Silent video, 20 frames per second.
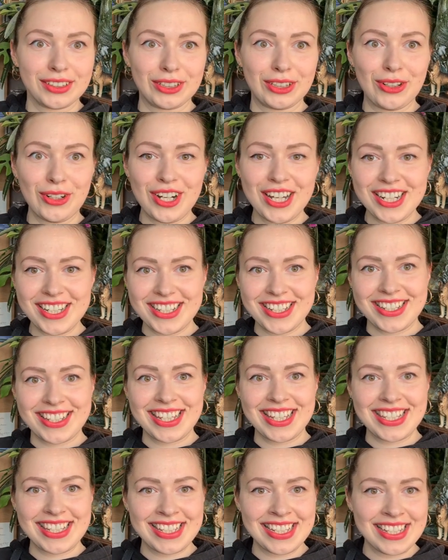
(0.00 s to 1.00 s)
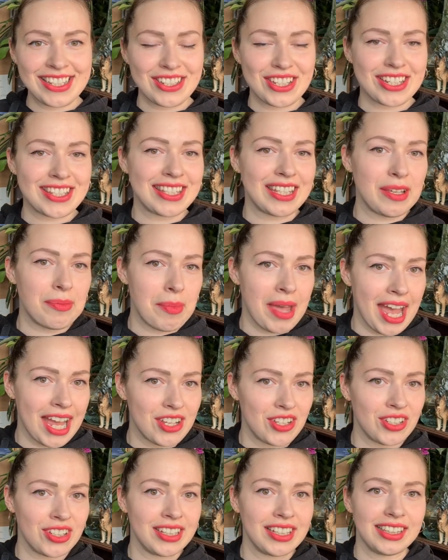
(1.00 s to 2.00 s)
Gorgeous, isn't it? Just
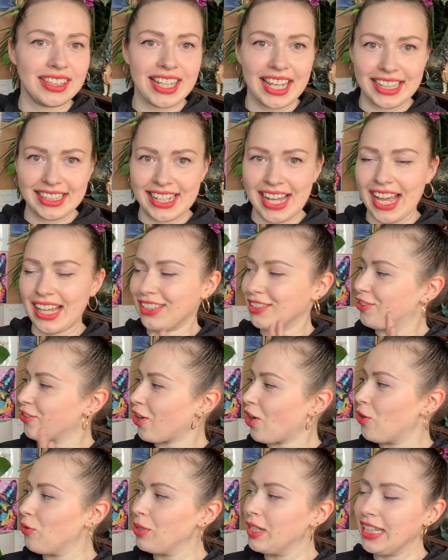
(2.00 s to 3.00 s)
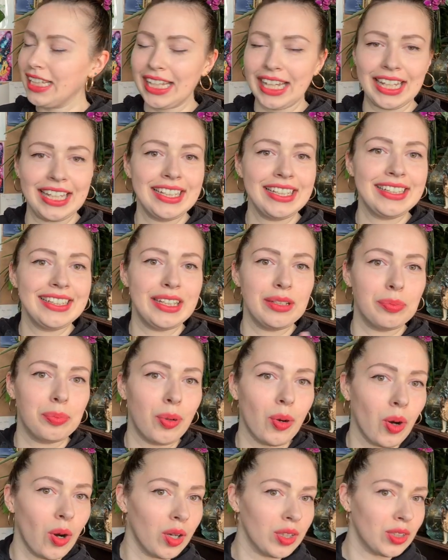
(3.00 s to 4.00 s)
imagine like that growing in the
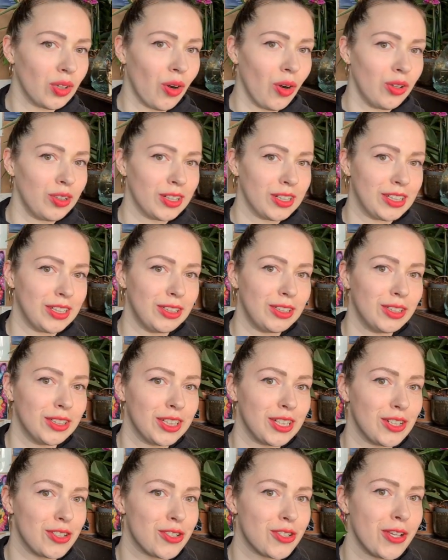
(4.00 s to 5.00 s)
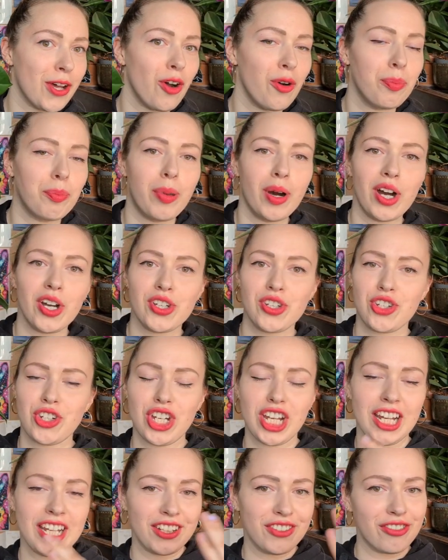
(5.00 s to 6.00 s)
pot, already looking so
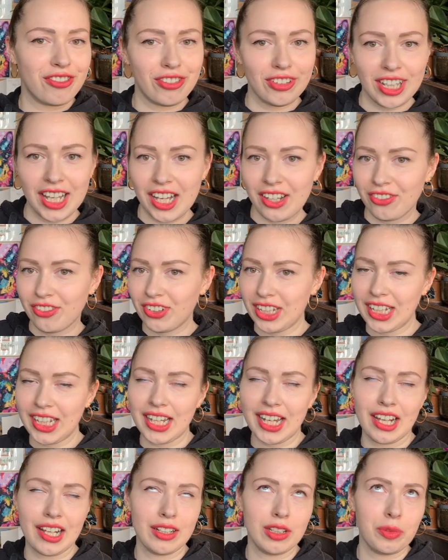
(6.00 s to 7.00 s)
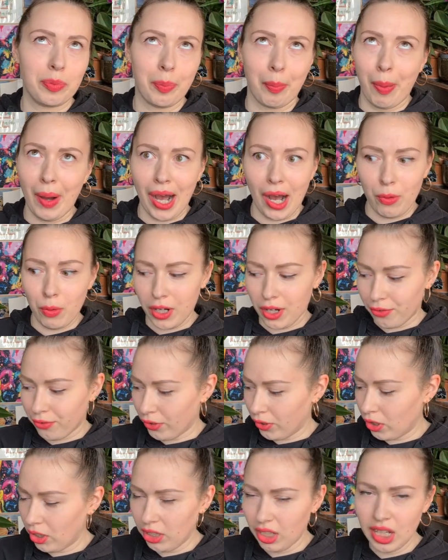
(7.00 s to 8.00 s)
bushy and fluffy and
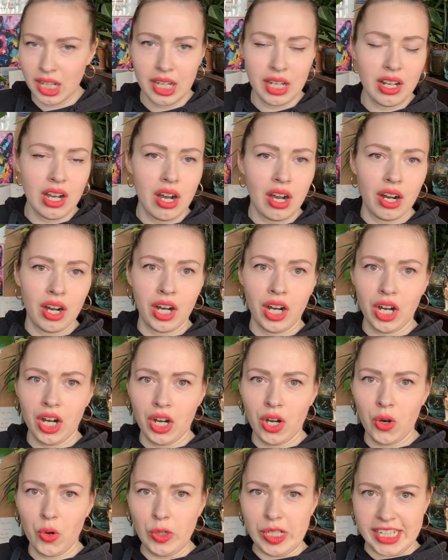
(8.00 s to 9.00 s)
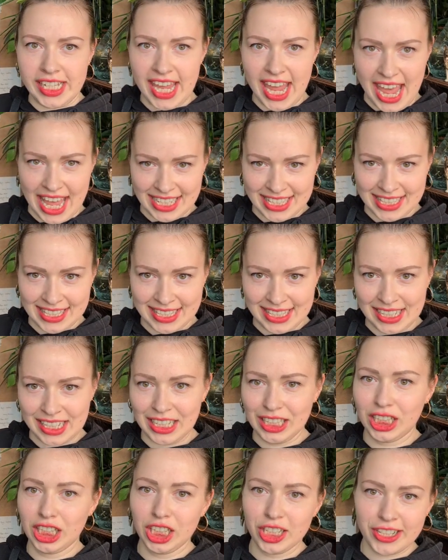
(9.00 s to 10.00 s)
powerful. Oh yes.
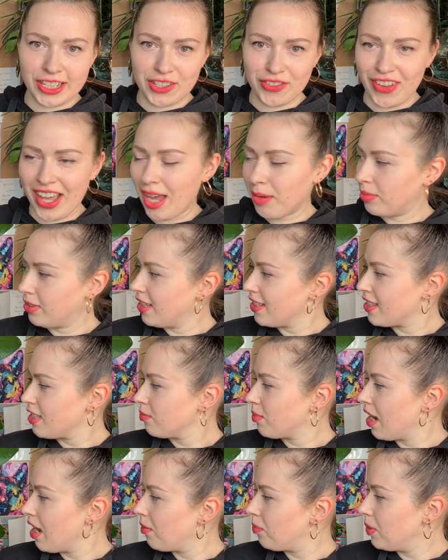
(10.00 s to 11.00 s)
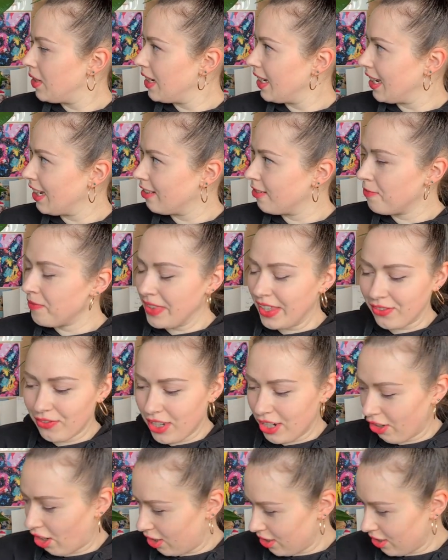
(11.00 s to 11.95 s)
Looks fabulous in my opinion. Very